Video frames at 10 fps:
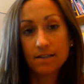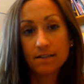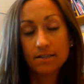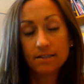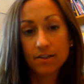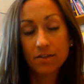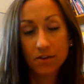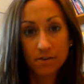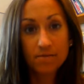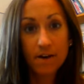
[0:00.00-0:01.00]
It's the
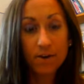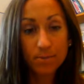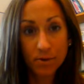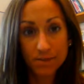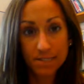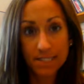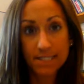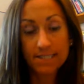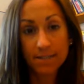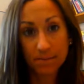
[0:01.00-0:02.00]
third and final posting.
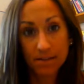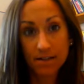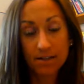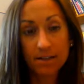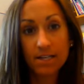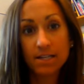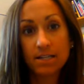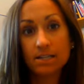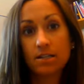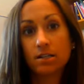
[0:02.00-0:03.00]
It's up there.
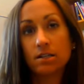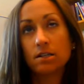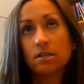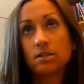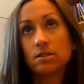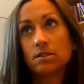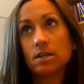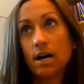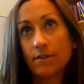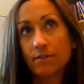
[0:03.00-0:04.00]
It
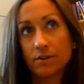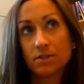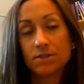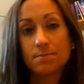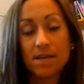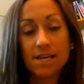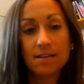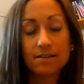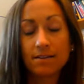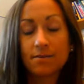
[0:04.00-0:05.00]
covers
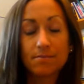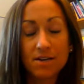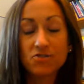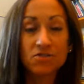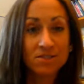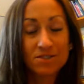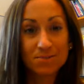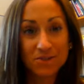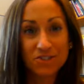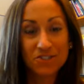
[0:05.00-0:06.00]
the measures of
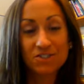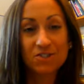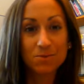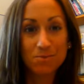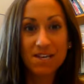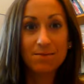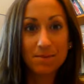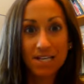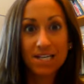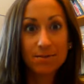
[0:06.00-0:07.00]
dispersion, so mean,
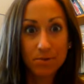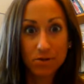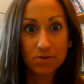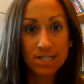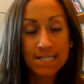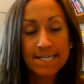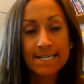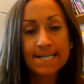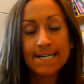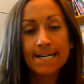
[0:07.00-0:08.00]
median, mode.
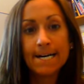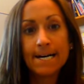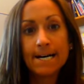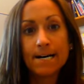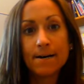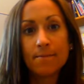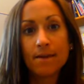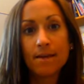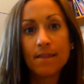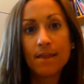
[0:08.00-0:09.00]

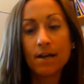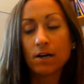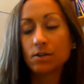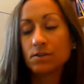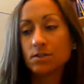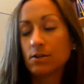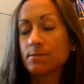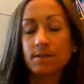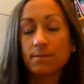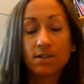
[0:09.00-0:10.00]
And then
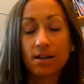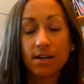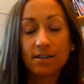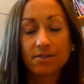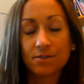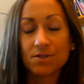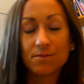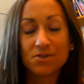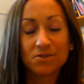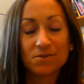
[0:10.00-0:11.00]
also, I'm sorry, those aren't
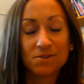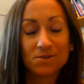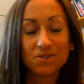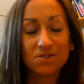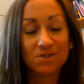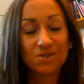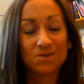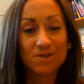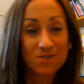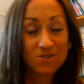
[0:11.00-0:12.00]
measures of dispersion, those
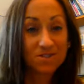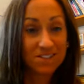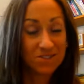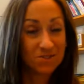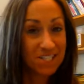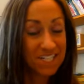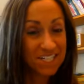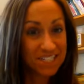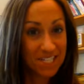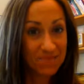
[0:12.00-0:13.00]
are measures of central
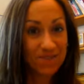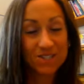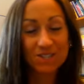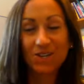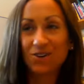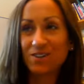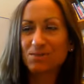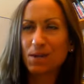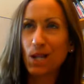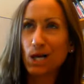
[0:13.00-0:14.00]
tendency. So it's
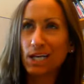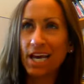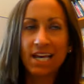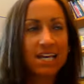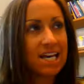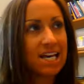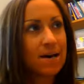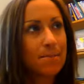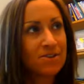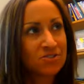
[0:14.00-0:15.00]
been a long day.
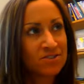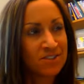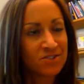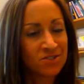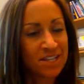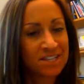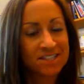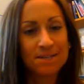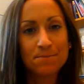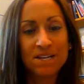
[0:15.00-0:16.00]
Measures of central
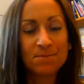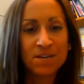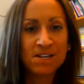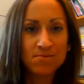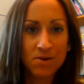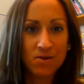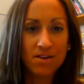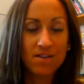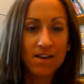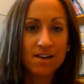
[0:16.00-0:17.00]
tendency, mean, median, mode,
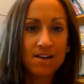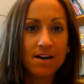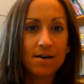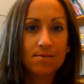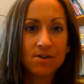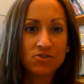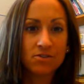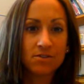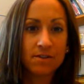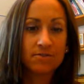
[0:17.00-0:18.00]
and then
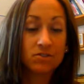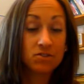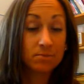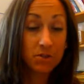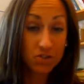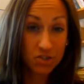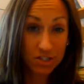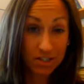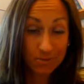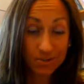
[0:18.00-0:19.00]
measures of
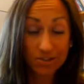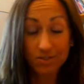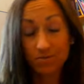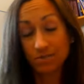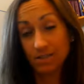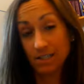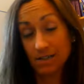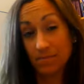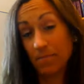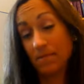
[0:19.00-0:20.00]
dispersion, which is
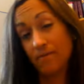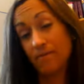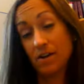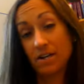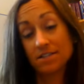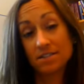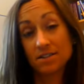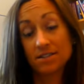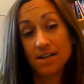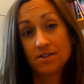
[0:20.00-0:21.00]
really variance and
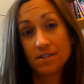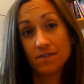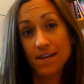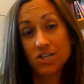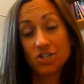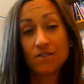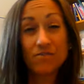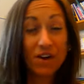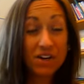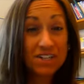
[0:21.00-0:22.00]
standard deviation.
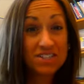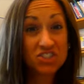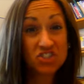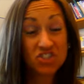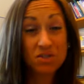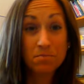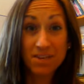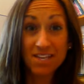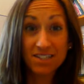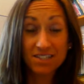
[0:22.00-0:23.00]
Variance is just a
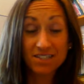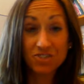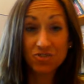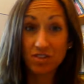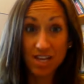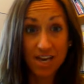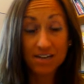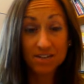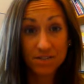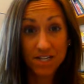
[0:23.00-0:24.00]
means to the
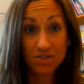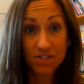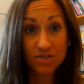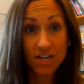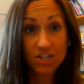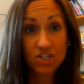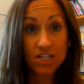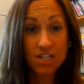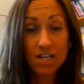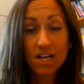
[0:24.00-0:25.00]
end of standard
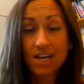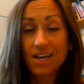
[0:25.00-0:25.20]
deviation.